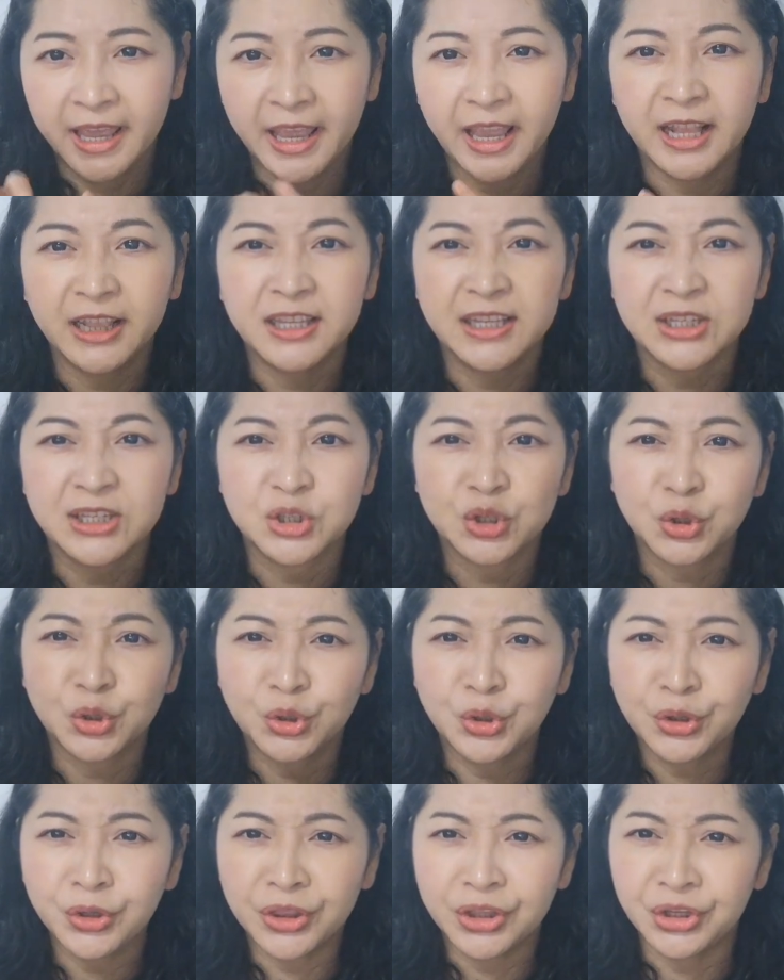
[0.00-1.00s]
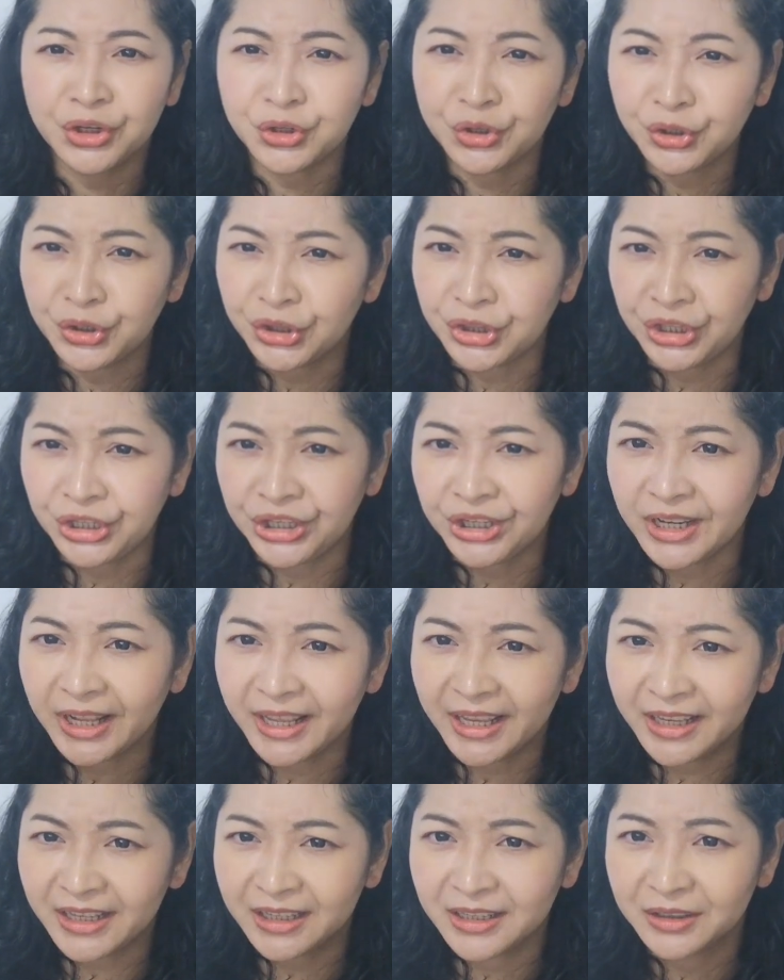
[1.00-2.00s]
and this earthy
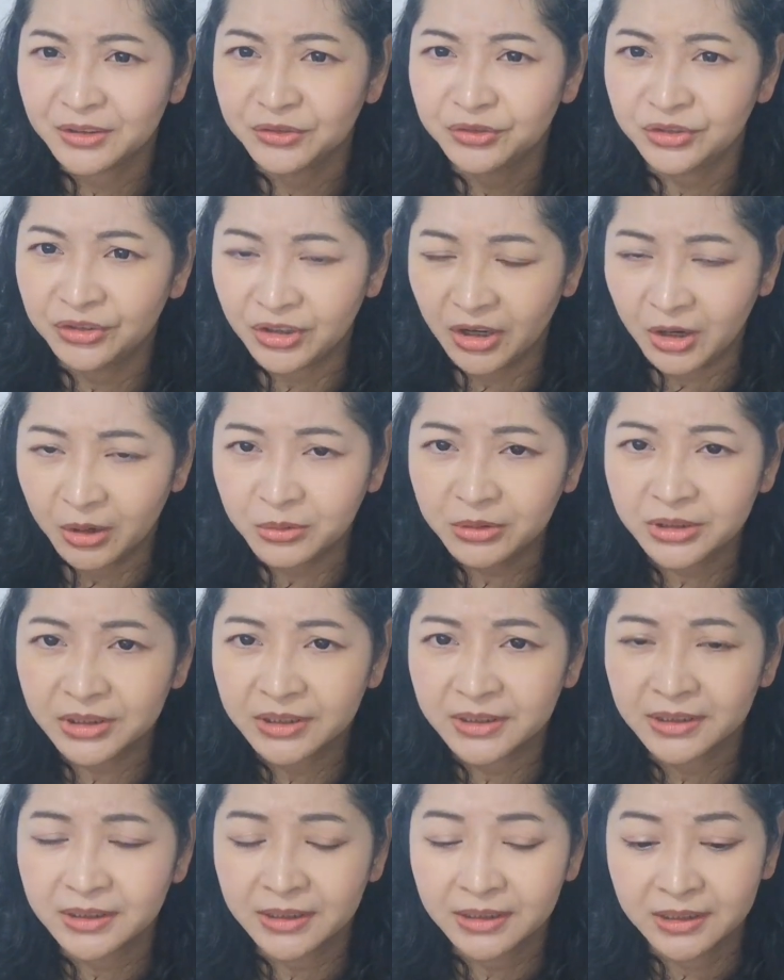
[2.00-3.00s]
like note,